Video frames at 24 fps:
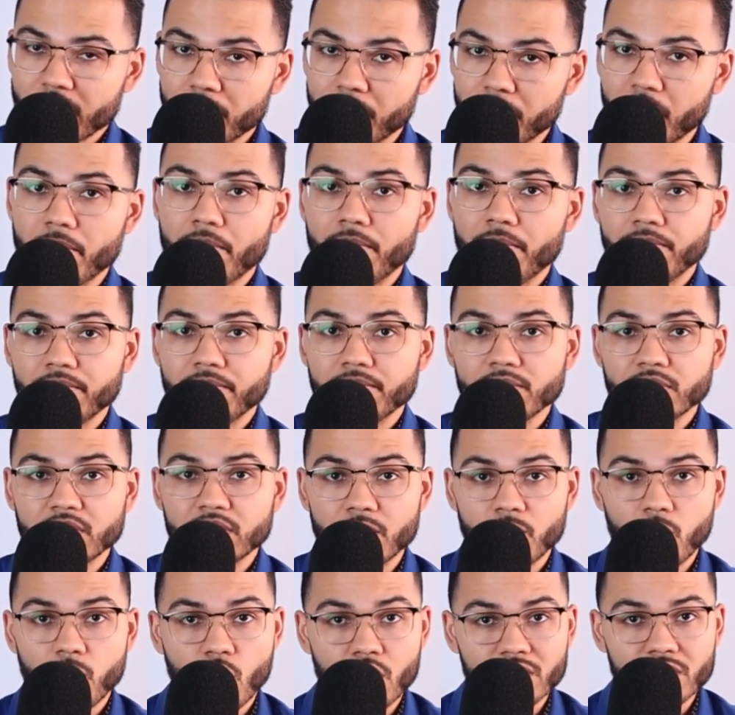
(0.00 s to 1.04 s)
But
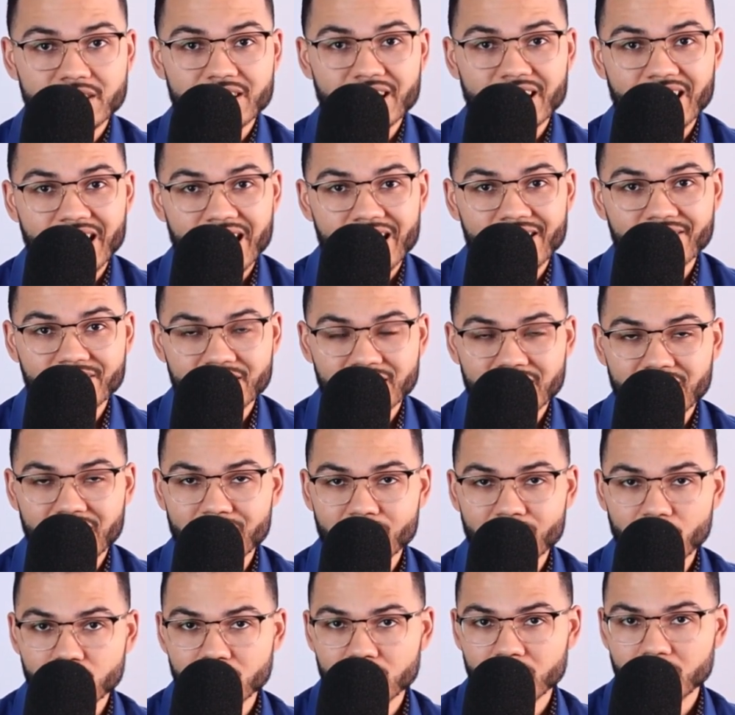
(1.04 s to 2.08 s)
the ones that I've
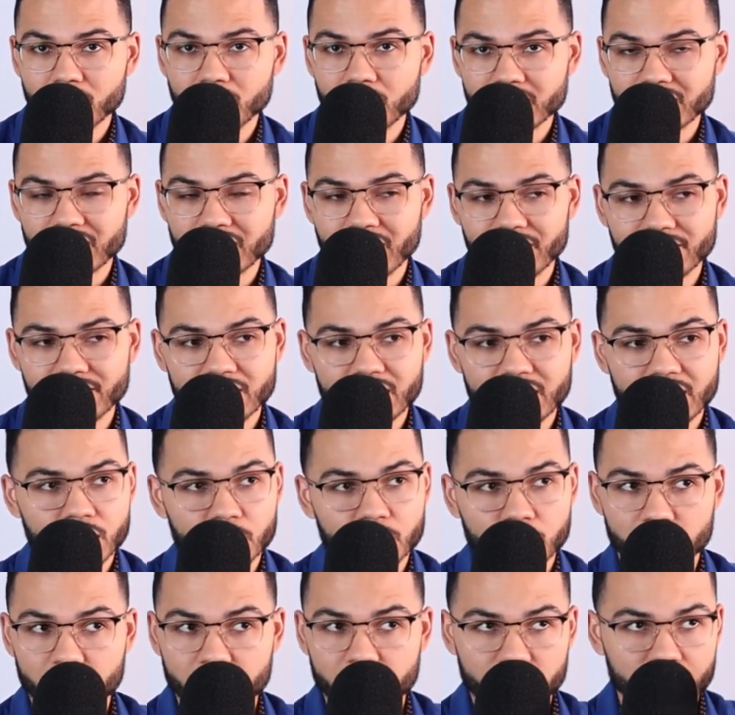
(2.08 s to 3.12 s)
seen, most of the ones that I've seen,
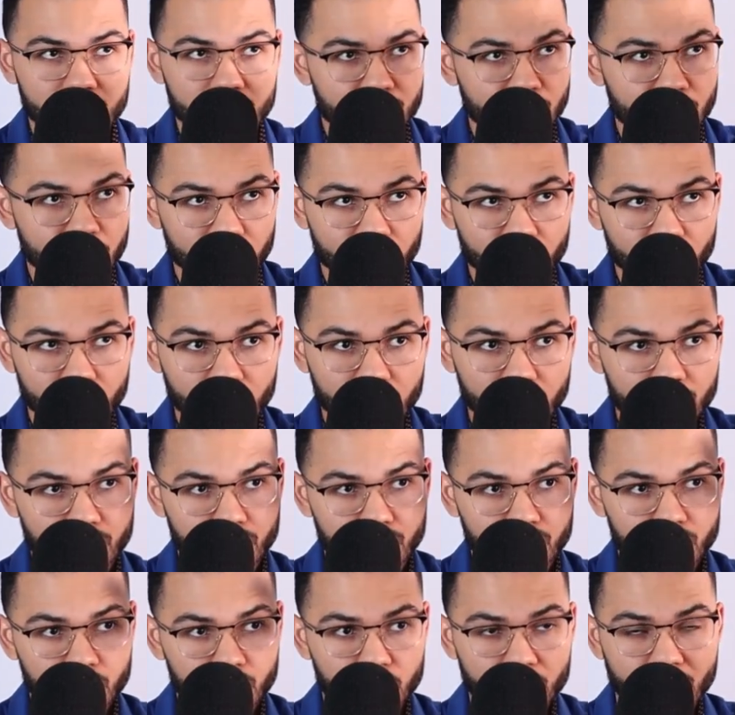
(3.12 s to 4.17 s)
it's just a simple
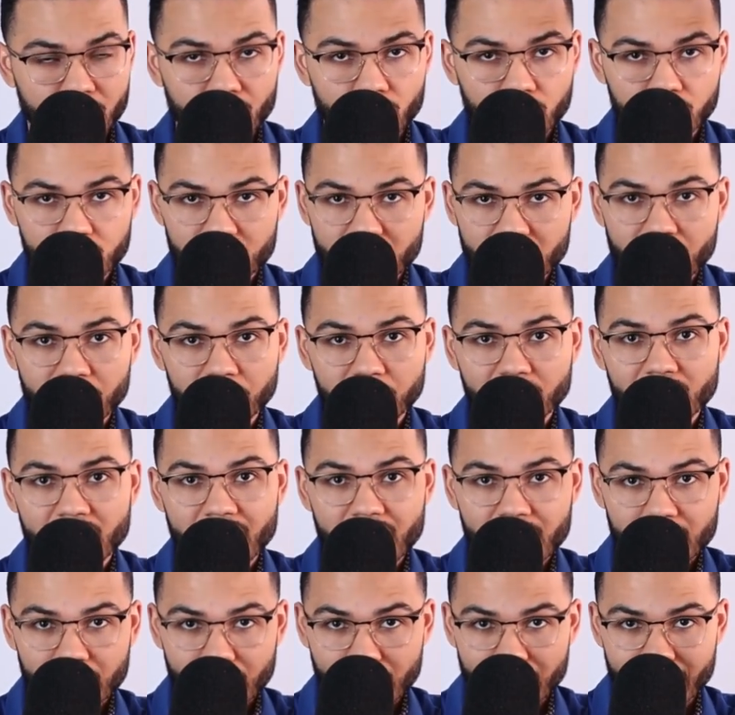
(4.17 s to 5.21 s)
general
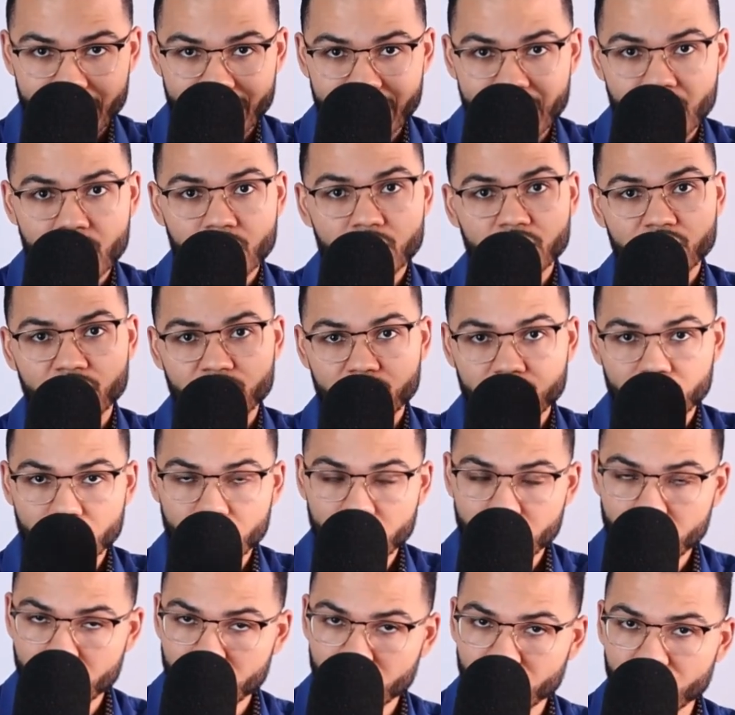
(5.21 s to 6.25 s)
template layout of
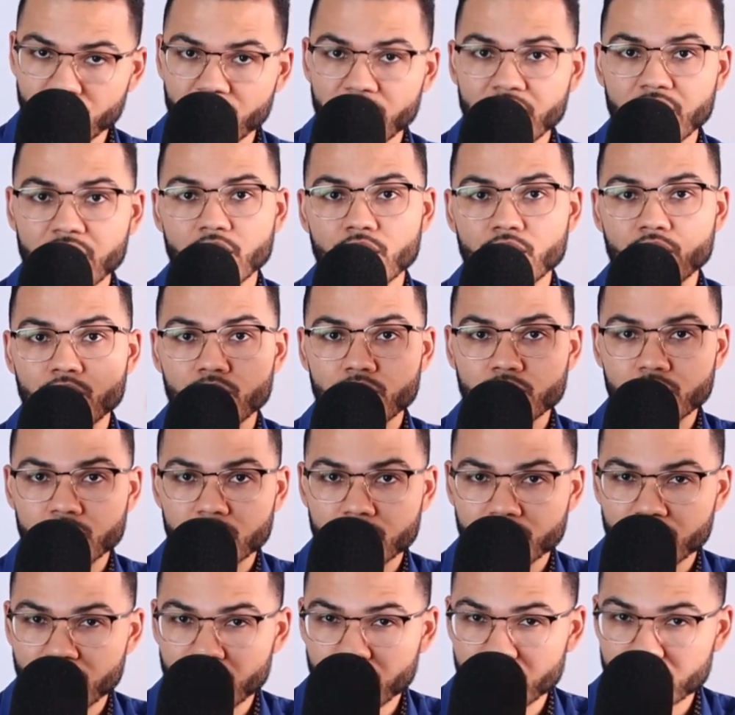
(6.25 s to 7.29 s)
videos
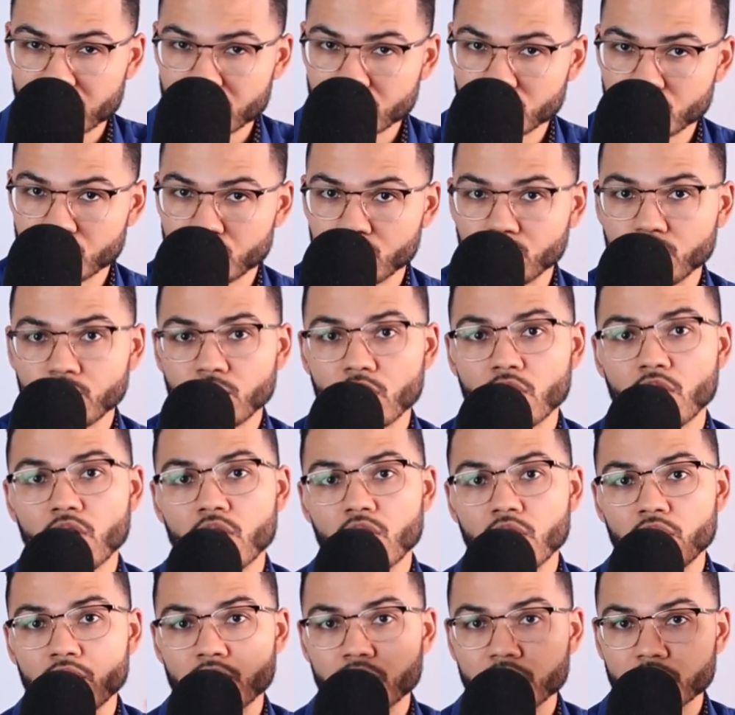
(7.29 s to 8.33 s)
and maybe some Zoom
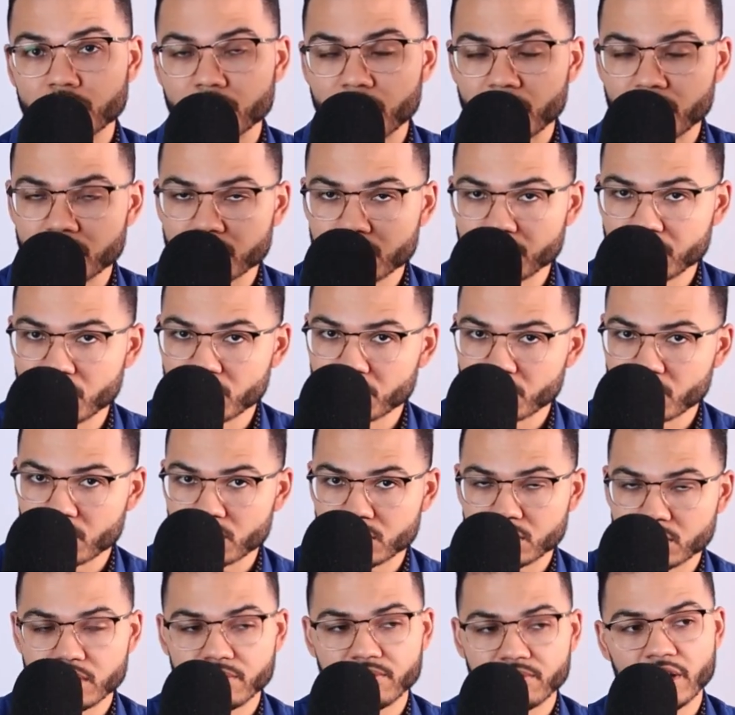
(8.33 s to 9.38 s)
calls, maybe some in
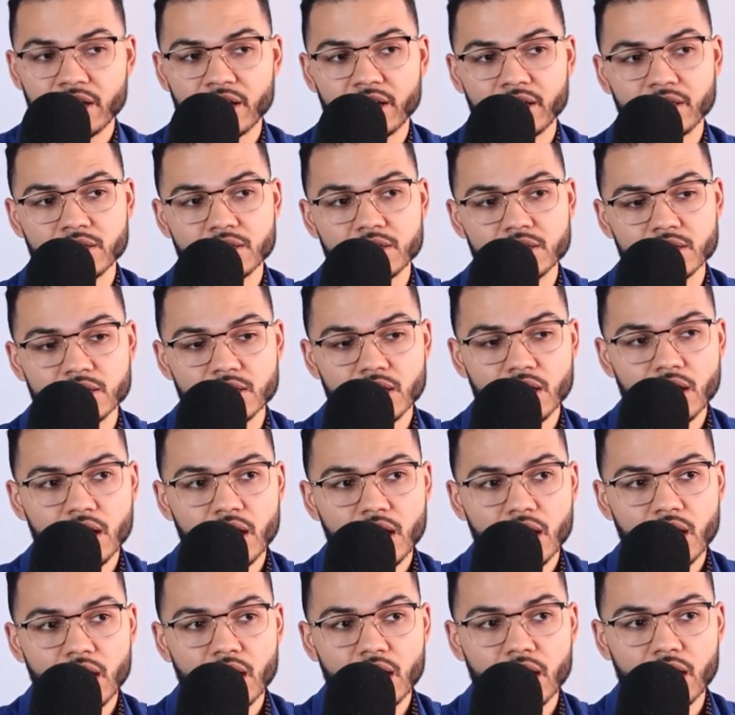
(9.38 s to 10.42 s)
person events,
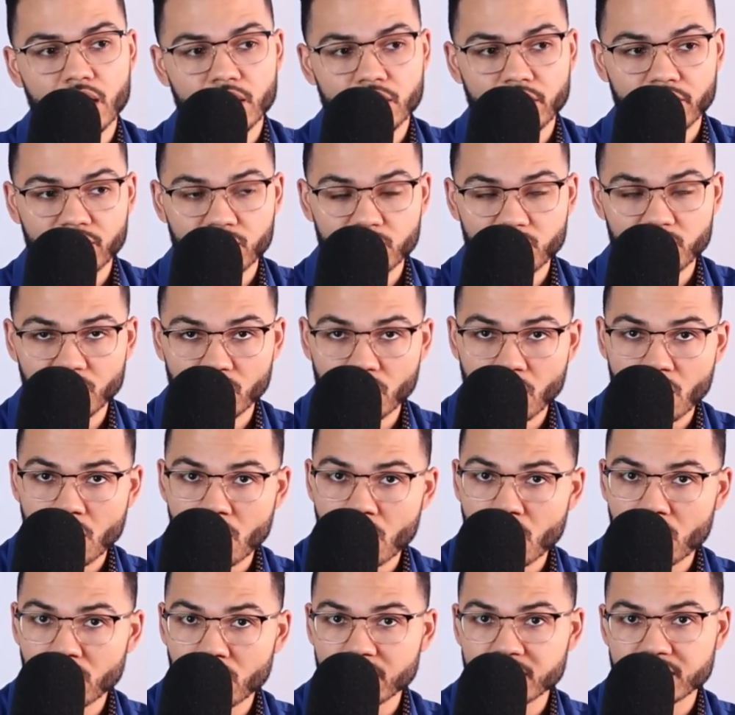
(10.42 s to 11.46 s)
uh, you have to put
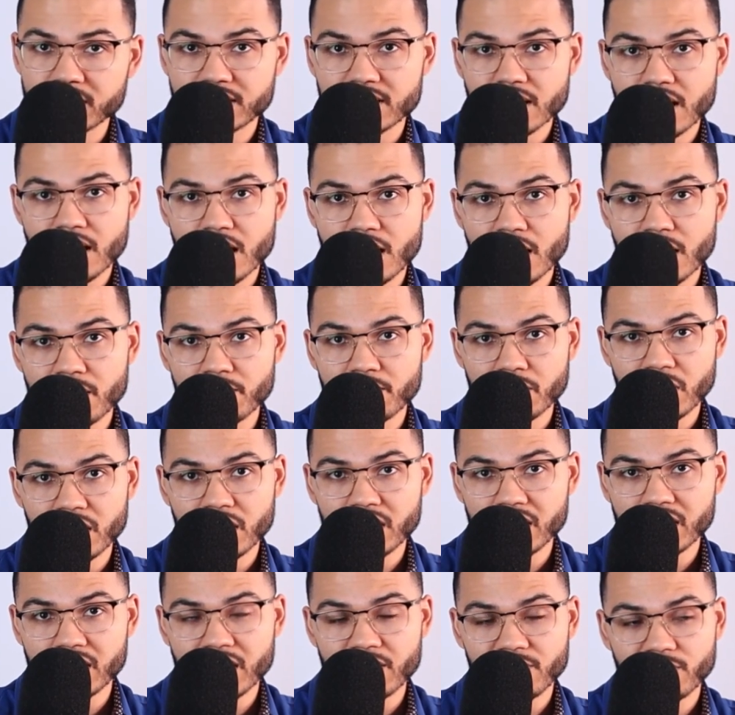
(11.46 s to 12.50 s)
all this time,
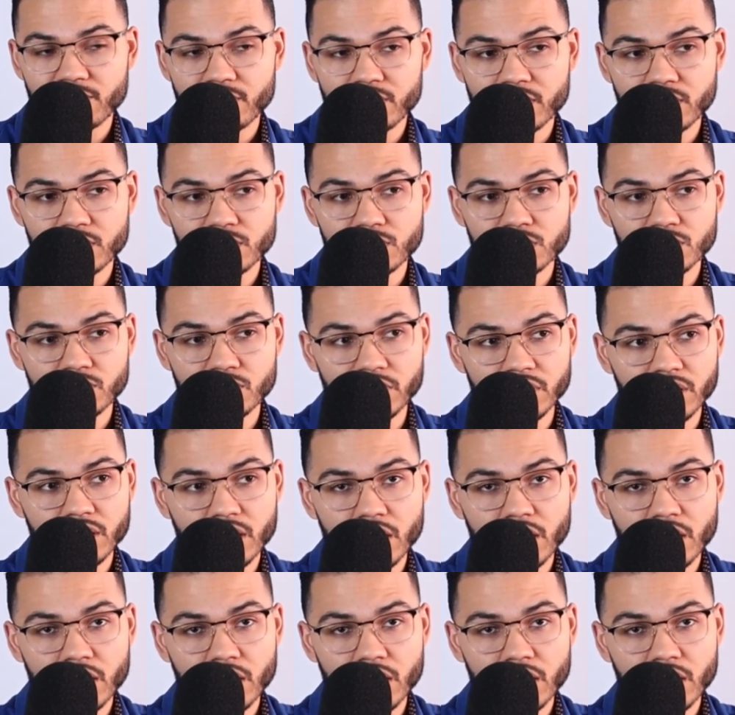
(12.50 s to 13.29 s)
money, and effort into it.